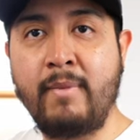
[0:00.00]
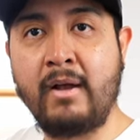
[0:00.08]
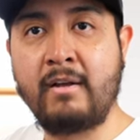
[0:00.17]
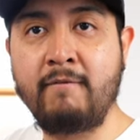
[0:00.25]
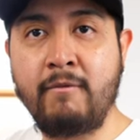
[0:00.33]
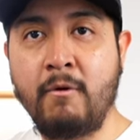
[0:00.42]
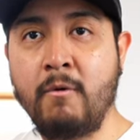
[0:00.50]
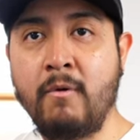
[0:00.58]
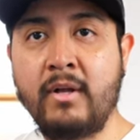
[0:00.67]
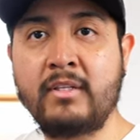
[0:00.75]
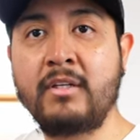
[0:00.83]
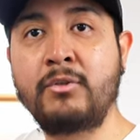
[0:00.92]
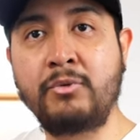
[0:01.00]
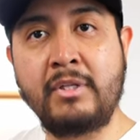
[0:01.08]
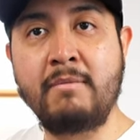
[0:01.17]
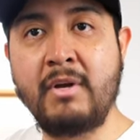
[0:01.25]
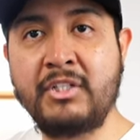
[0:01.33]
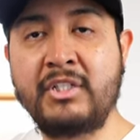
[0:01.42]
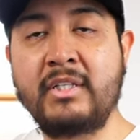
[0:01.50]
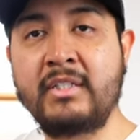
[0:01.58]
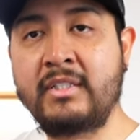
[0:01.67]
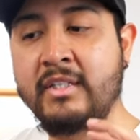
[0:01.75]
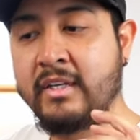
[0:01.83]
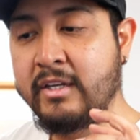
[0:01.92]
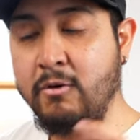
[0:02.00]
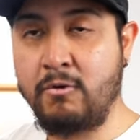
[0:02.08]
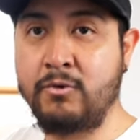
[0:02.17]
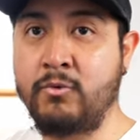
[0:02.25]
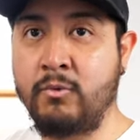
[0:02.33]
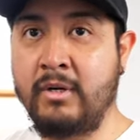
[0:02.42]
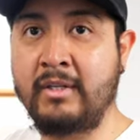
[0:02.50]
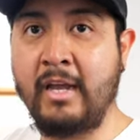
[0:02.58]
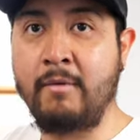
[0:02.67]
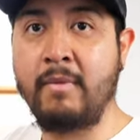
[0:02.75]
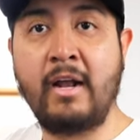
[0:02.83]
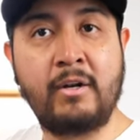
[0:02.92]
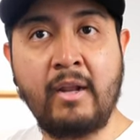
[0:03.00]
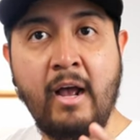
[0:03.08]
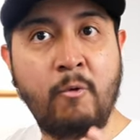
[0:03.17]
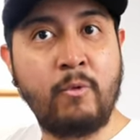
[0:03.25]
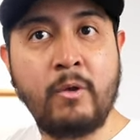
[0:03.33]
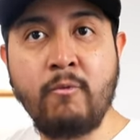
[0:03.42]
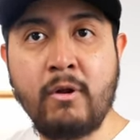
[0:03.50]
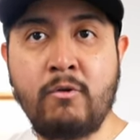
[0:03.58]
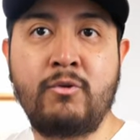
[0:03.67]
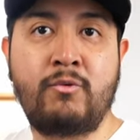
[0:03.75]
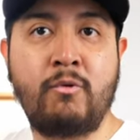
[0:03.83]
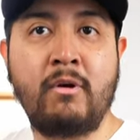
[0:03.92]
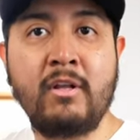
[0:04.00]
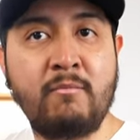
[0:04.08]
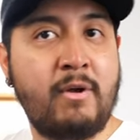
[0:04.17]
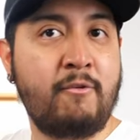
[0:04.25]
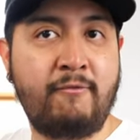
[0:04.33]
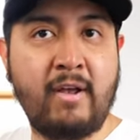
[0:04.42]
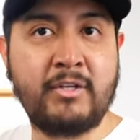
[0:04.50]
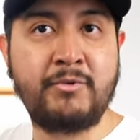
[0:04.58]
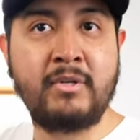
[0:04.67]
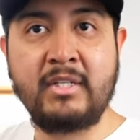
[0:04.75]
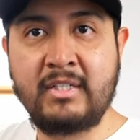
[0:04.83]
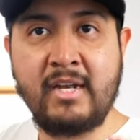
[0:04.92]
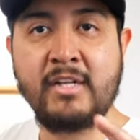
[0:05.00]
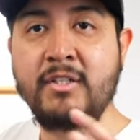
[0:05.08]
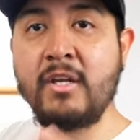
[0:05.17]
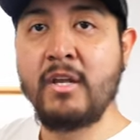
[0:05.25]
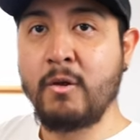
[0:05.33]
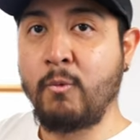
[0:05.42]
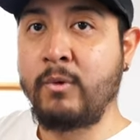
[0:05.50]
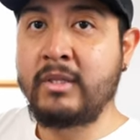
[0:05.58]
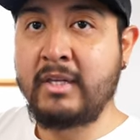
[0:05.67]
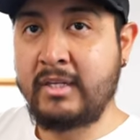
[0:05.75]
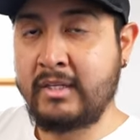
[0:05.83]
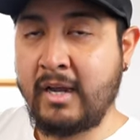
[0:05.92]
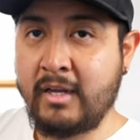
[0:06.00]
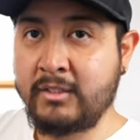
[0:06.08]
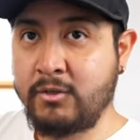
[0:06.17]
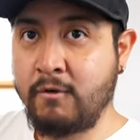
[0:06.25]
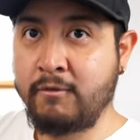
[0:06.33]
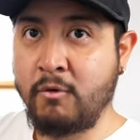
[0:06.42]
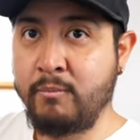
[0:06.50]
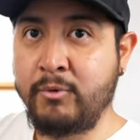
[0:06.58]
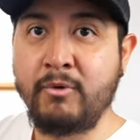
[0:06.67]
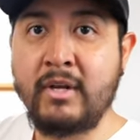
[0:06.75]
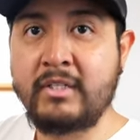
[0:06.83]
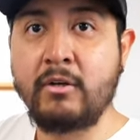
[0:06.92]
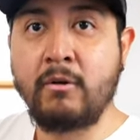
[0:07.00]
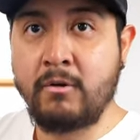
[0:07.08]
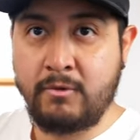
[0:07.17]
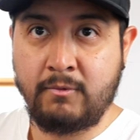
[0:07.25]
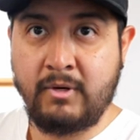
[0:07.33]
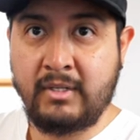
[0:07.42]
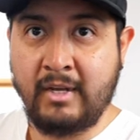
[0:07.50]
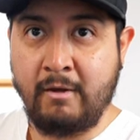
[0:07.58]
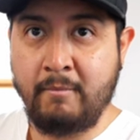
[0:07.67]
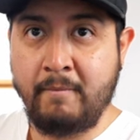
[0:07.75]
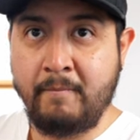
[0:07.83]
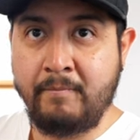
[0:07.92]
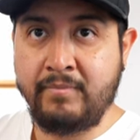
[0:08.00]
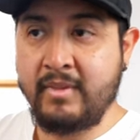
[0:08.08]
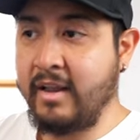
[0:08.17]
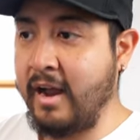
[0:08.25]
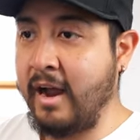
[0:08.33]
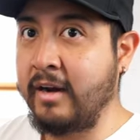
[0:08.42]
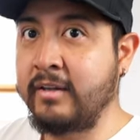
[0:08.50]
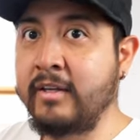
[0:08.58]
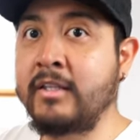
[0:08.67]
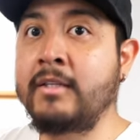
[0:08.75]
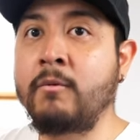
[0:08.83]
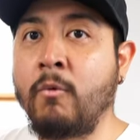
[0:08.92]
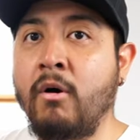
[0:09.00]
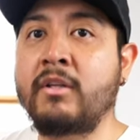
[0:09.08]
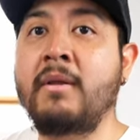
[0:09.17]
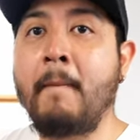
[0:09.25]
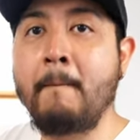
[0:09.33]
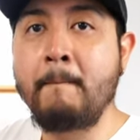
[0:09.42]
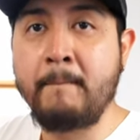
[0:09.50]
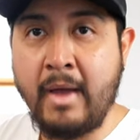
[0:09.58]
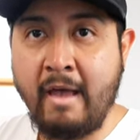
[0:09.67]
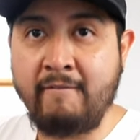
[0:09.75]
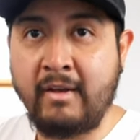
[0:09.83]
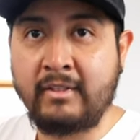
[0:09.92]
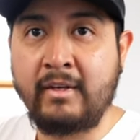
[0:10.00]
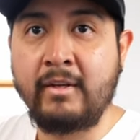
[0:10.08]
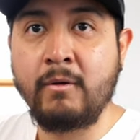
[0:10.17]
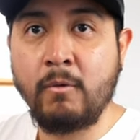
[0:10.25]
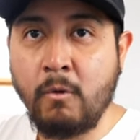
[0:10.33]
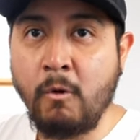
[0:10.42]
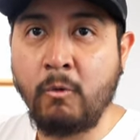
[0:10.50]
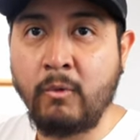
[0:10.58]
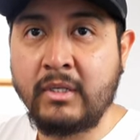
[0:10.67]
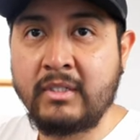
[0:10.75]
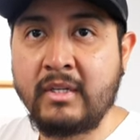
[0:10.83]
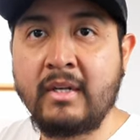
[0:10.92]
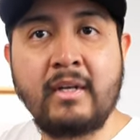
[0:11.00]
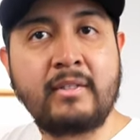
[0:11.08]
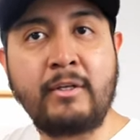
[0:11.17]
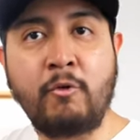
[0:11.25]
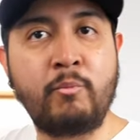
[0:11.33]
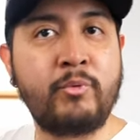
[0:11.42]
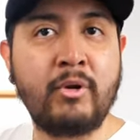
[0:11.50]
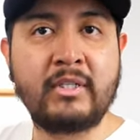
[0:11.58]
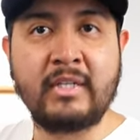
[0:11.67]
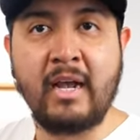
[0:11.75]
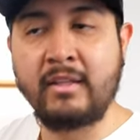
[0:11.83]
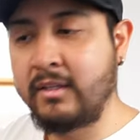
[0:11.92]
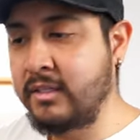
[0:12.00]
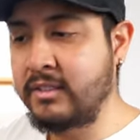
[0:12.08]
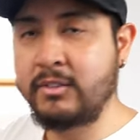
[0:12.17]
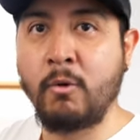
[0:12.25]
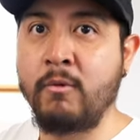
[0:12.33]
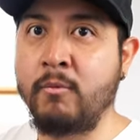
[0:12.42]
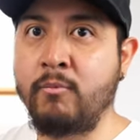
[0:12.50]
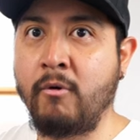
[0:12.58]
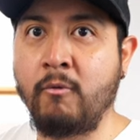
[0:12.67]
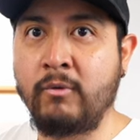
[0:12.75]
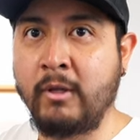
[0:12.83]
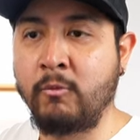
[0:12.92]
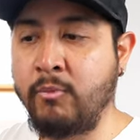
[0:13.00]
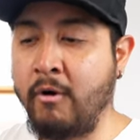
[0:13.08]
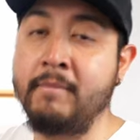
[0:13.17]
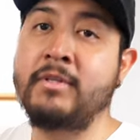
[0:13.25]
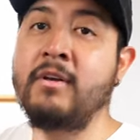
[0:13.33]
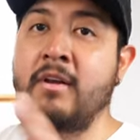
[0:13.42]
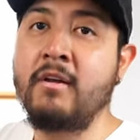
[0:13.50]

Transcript: back and forward to the machines on real time. And we were controlling manufacturing cells with these kinds of computers on real time. And it worked perfectly always. The computers handle this without problems.